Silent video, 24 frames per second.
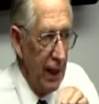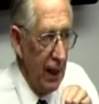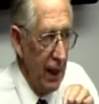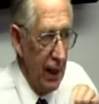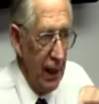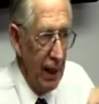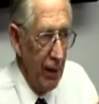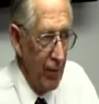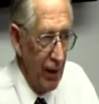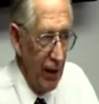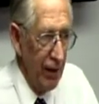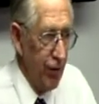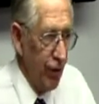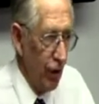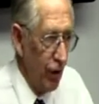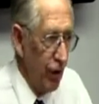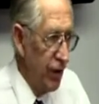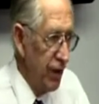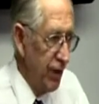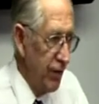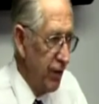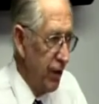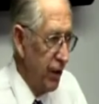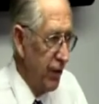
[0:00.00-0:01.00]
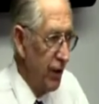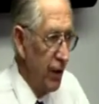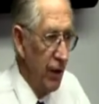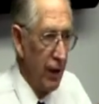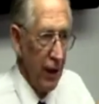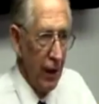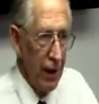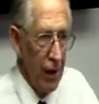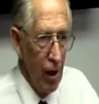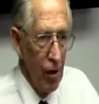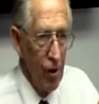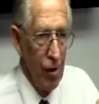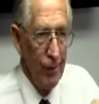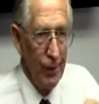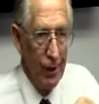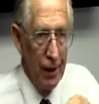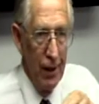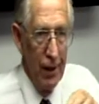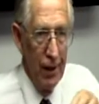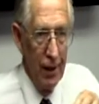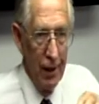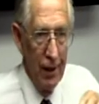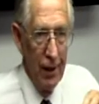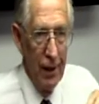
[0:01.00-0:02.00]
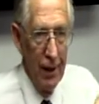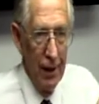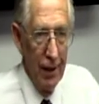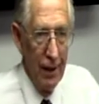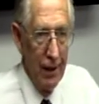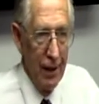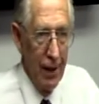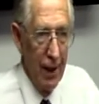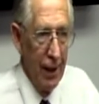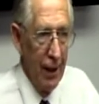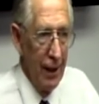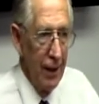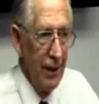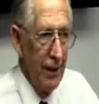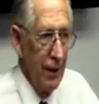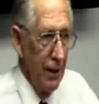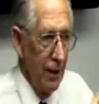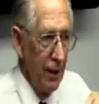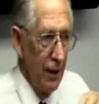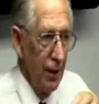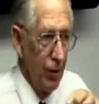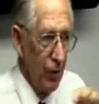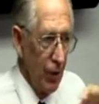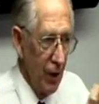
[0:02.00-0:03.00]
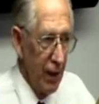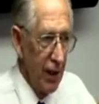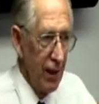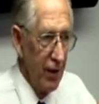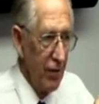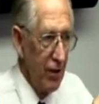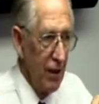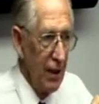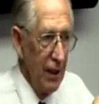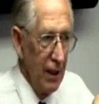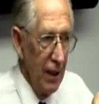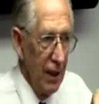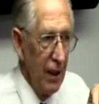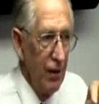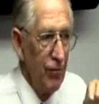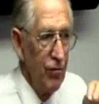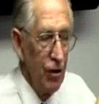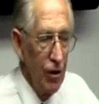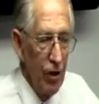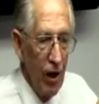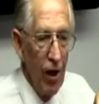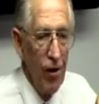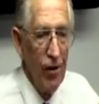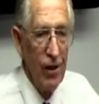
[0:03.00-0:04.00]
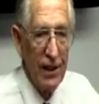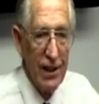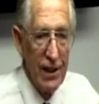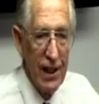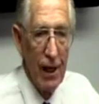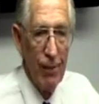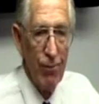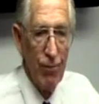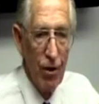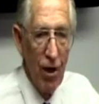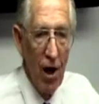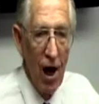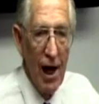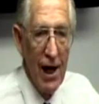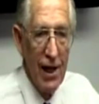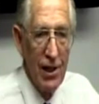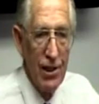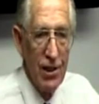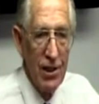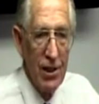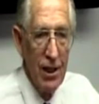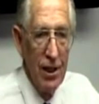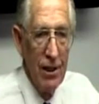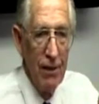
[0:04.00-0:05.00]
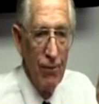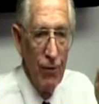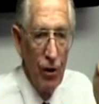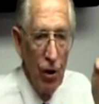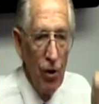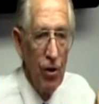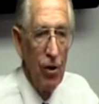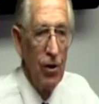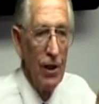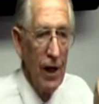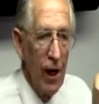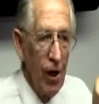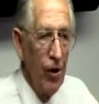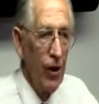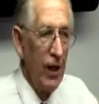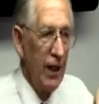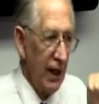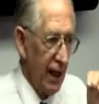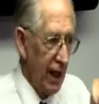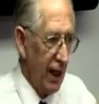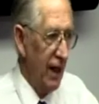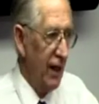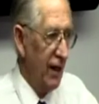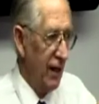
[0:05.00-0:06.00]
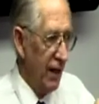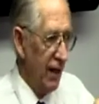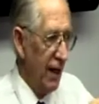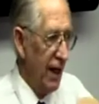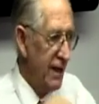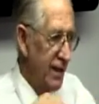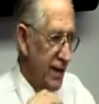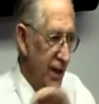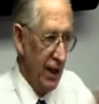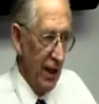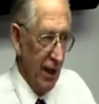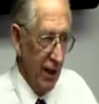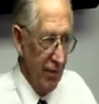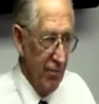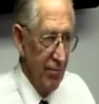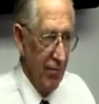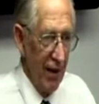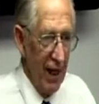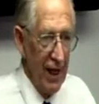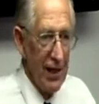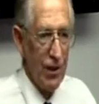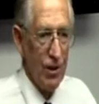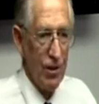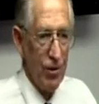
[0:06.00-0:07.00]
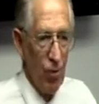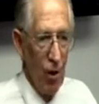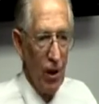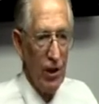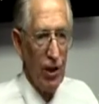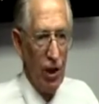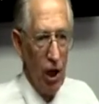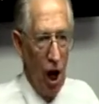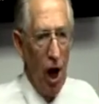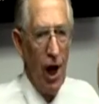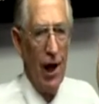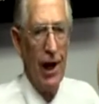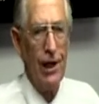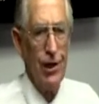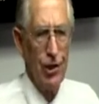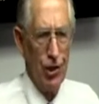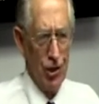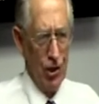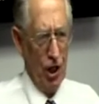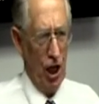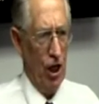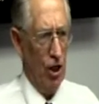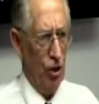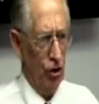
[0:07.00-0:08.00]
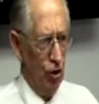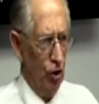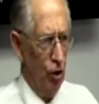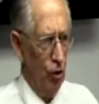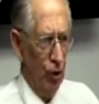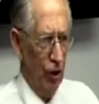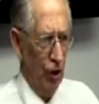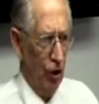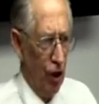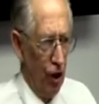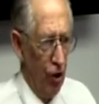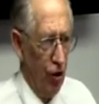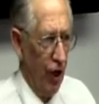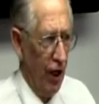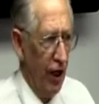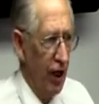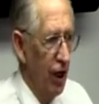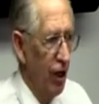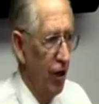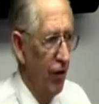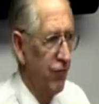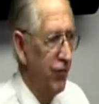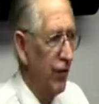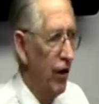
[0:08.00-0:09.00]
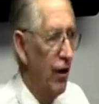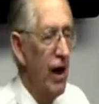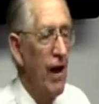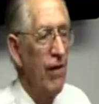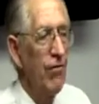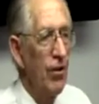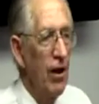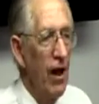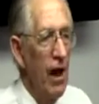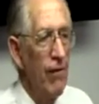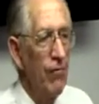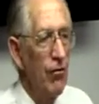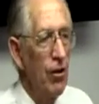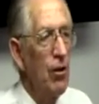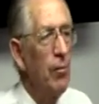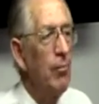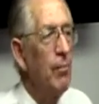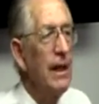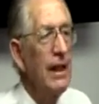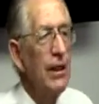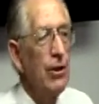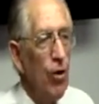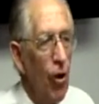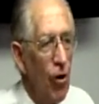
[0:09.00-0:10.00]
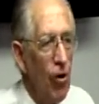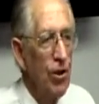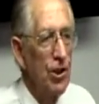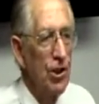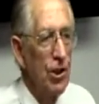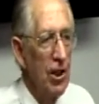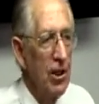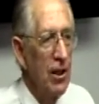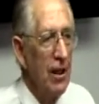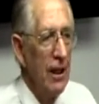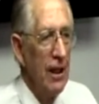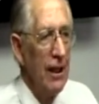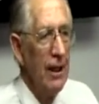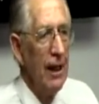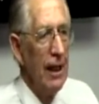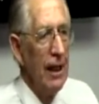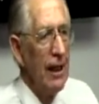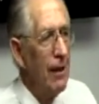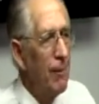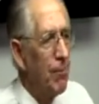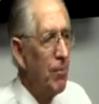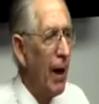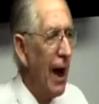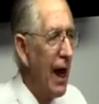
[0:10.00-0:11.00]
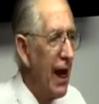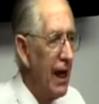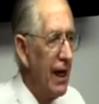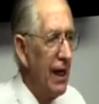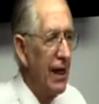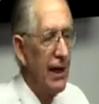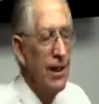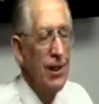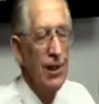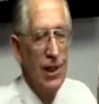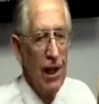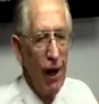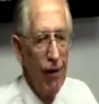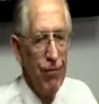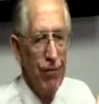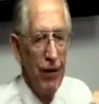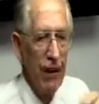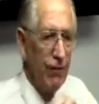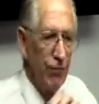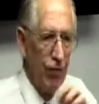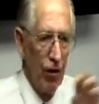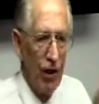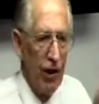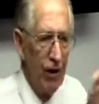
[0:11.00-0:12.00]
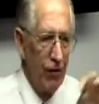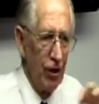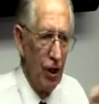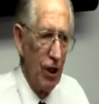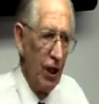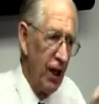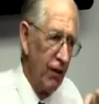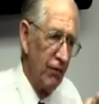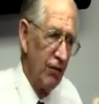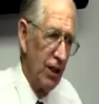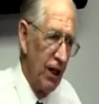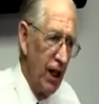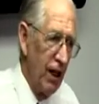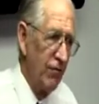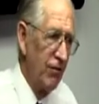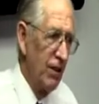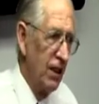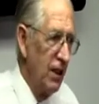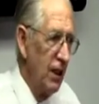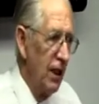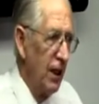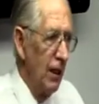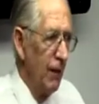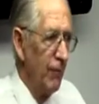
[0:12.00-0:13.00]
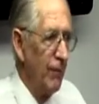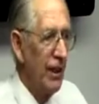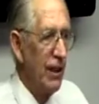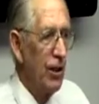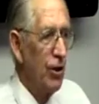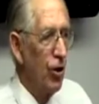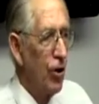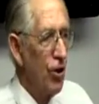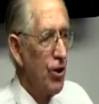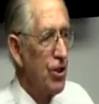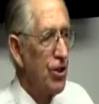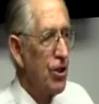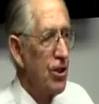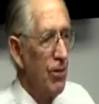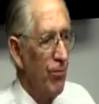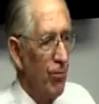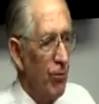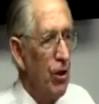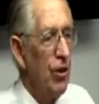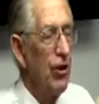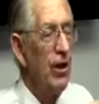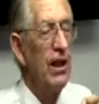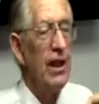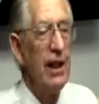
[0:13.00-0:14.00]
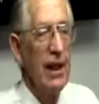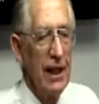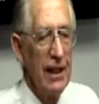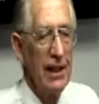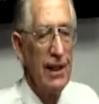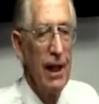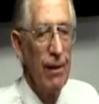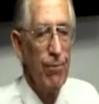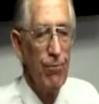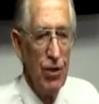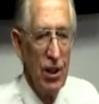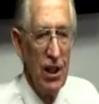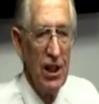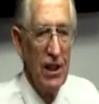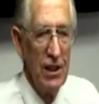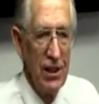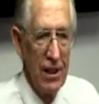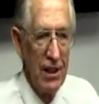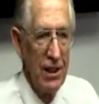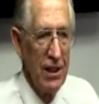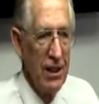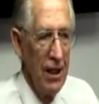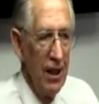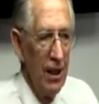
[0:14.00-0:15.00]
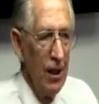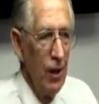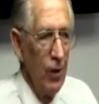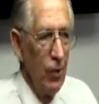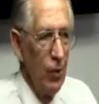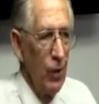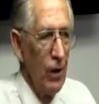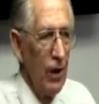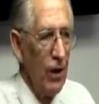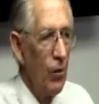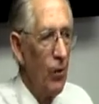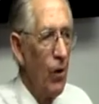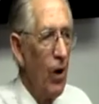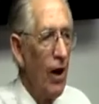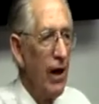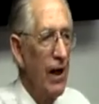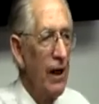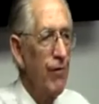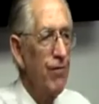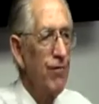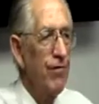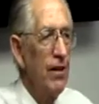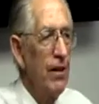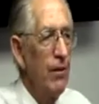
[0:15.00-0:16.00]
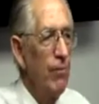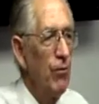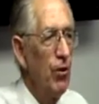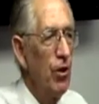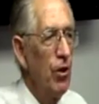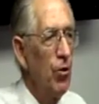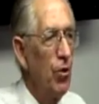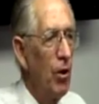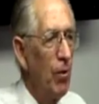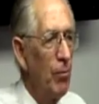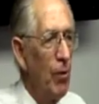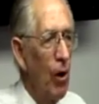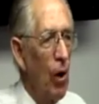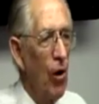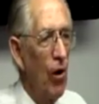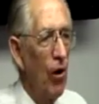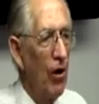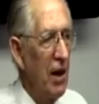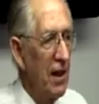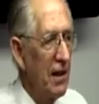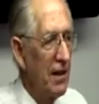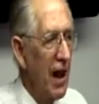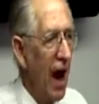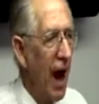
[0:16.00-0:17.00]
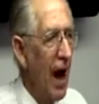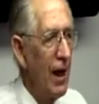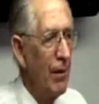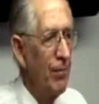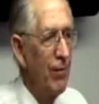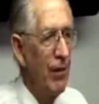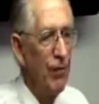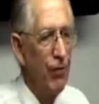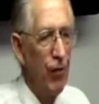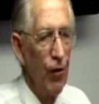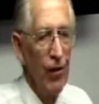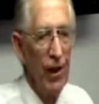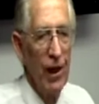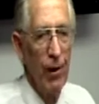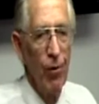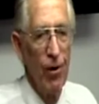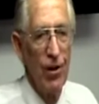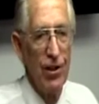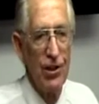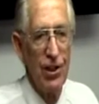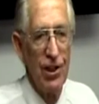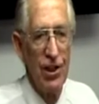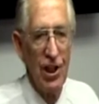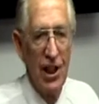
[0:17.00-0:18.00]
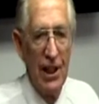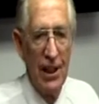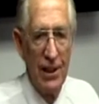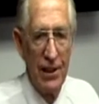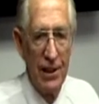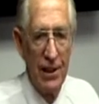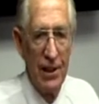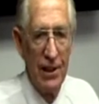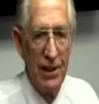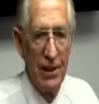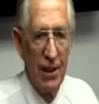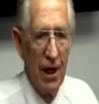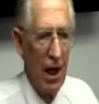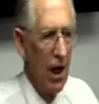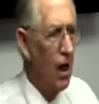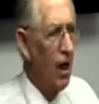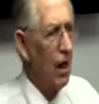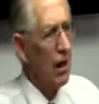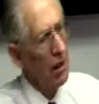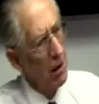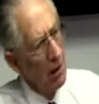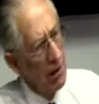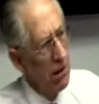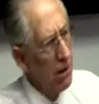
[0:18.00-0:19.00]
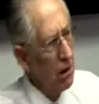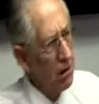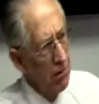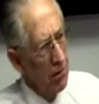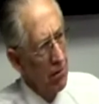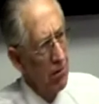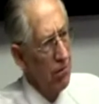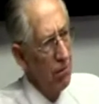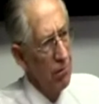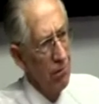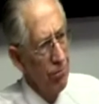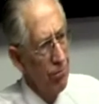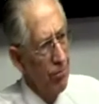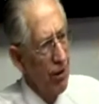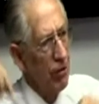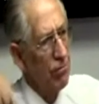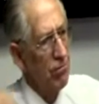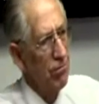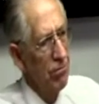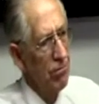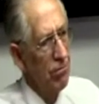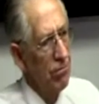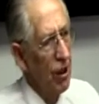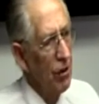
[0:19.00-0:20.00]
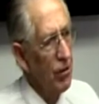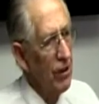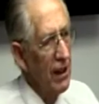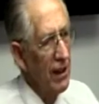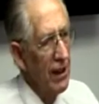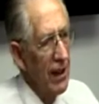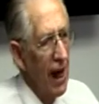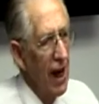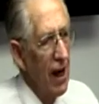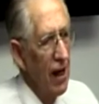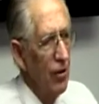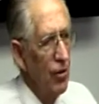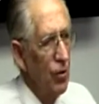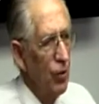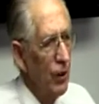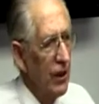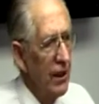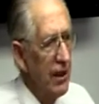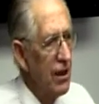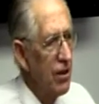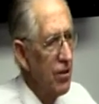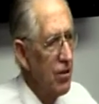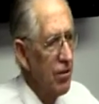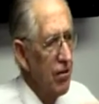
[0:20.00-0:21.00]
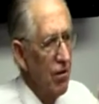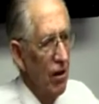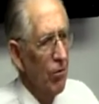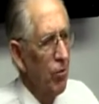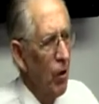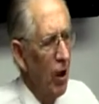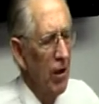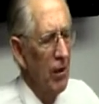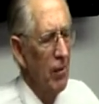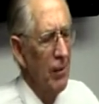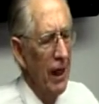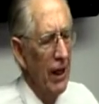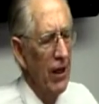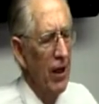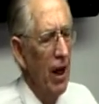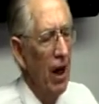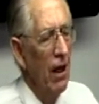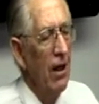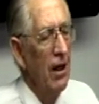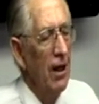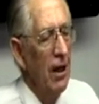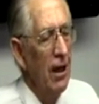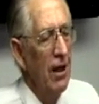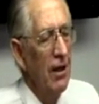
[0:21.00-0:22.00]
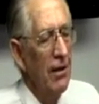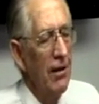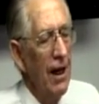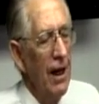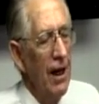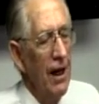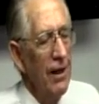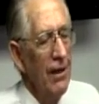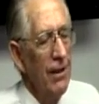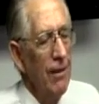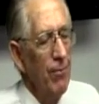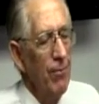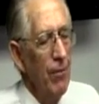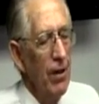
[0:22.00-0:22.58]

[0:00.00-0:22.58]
And before, if you're in a coma, right, or whatever, if you don't accept Christ, you're going to hell. That's it. That's what God has said. You will go to hell forever and ever and be tortured in pain and suffering forever and ever because you didn't accept Jesus. Well, what if you were born and died before there was a Jesus? Oh, don't get down in the weeds. Don't worry about that, right?